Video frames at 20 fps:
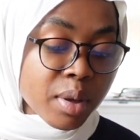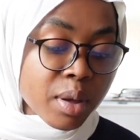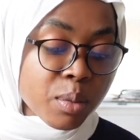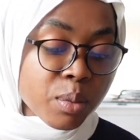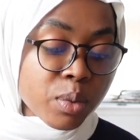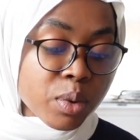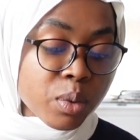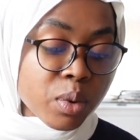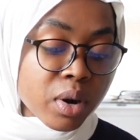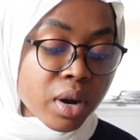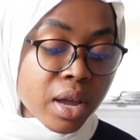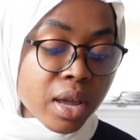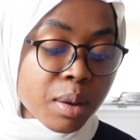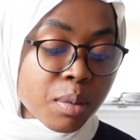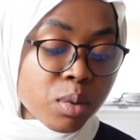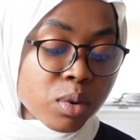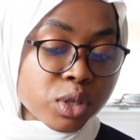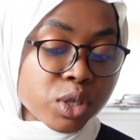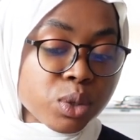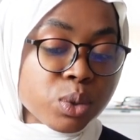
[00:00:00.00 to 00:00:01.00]
and we were
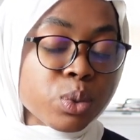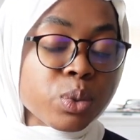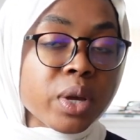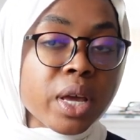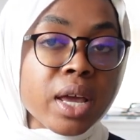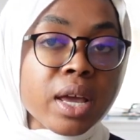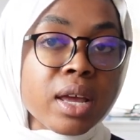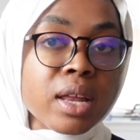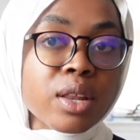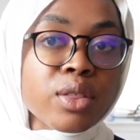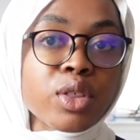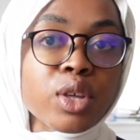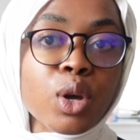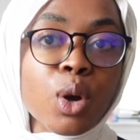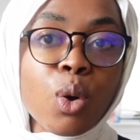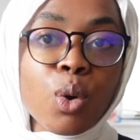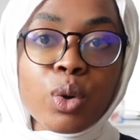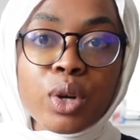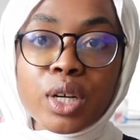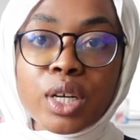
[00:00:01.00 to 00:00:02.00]
able to get the
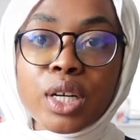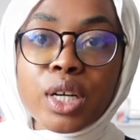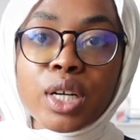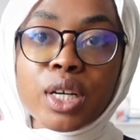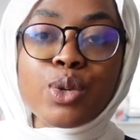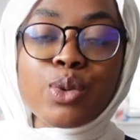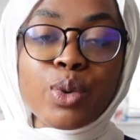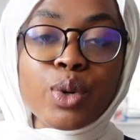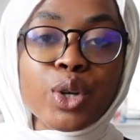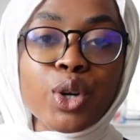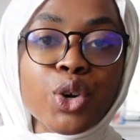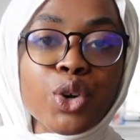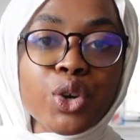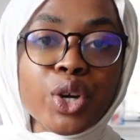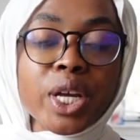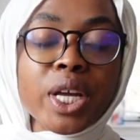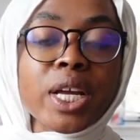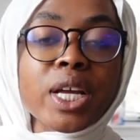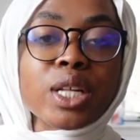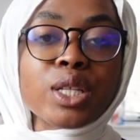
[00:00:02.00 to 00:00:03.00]
owner to
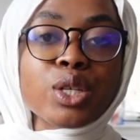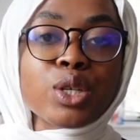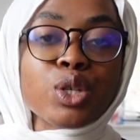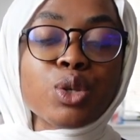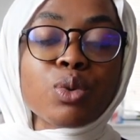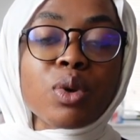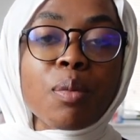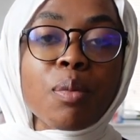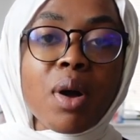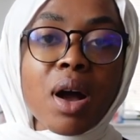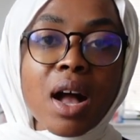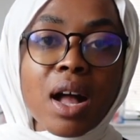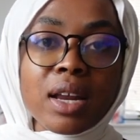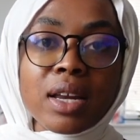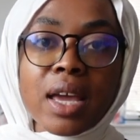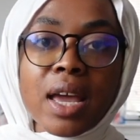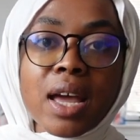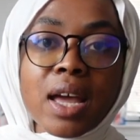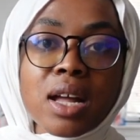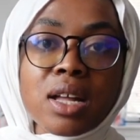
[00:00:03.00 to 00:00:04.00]
agree to do a
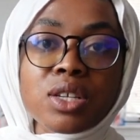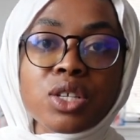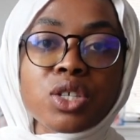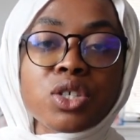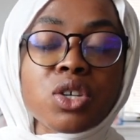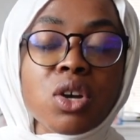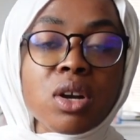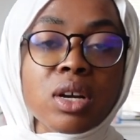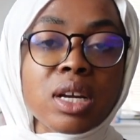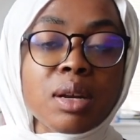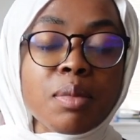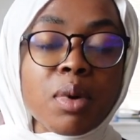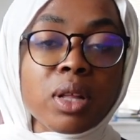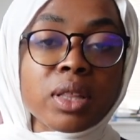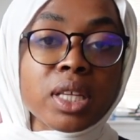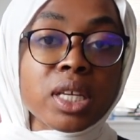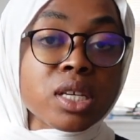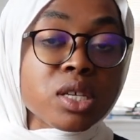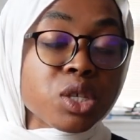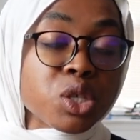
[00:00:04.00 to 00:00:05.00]
podcast just talking about
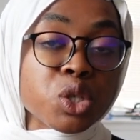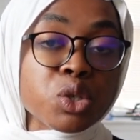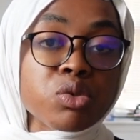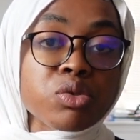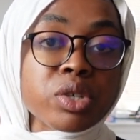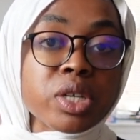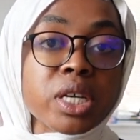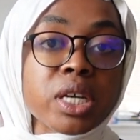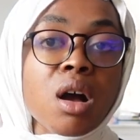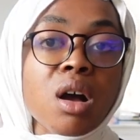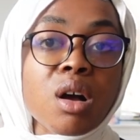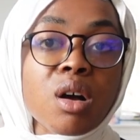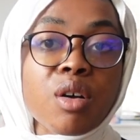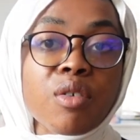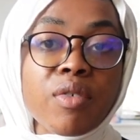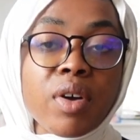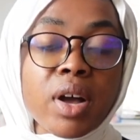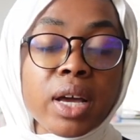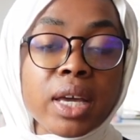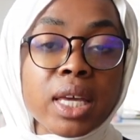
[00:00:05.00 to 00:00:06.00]
the history
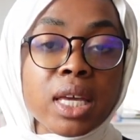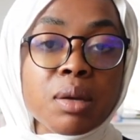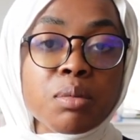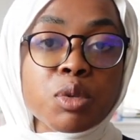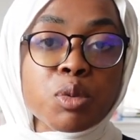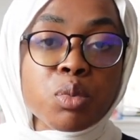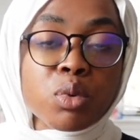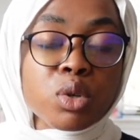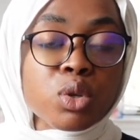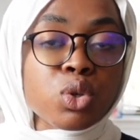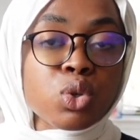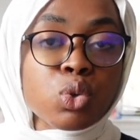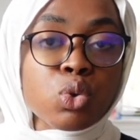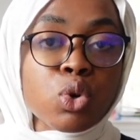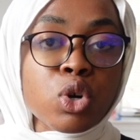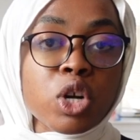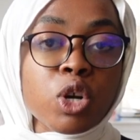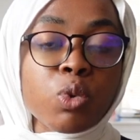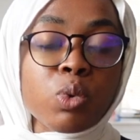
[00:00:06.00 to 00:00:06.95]
of Hakeem's Bookstore.